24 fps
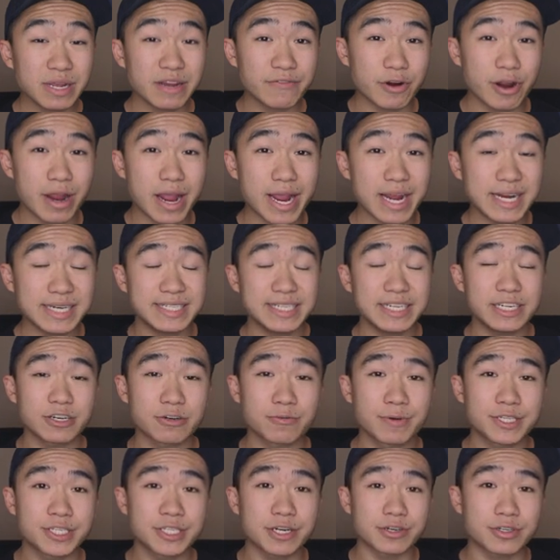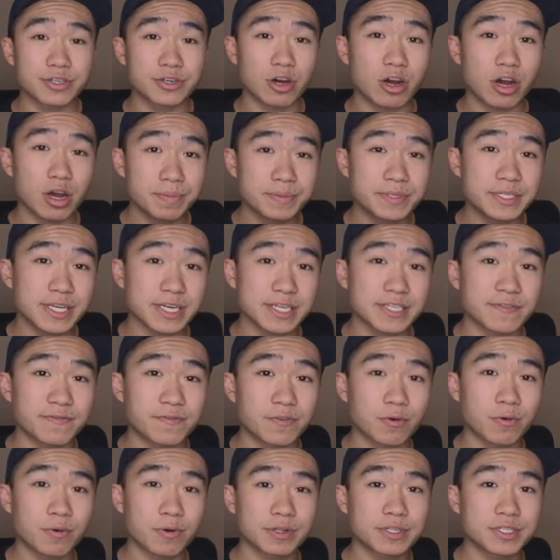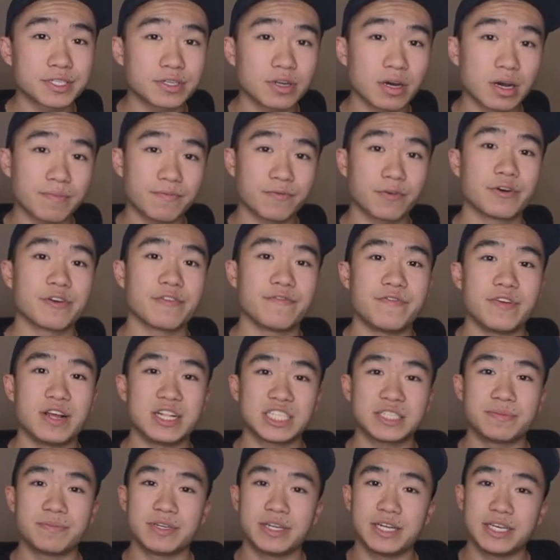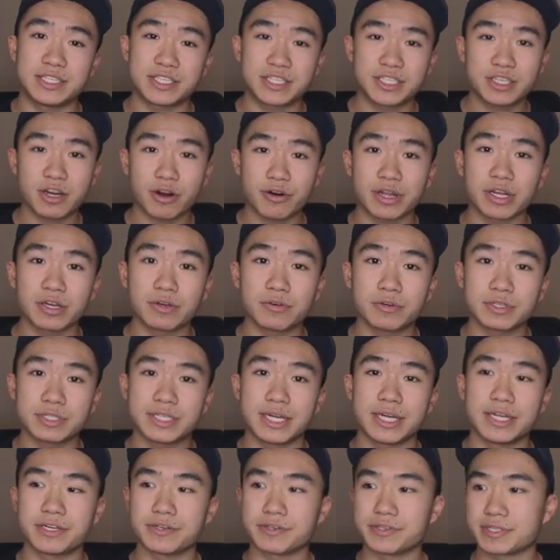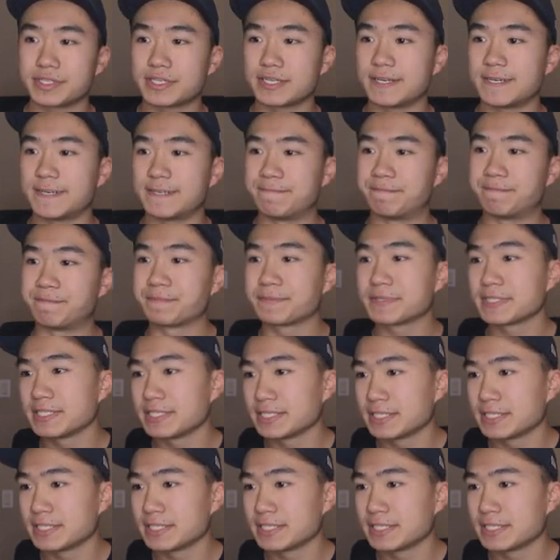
we have our A tier, which are top six forwards, top four defensemen, and starting goaltenders. Um,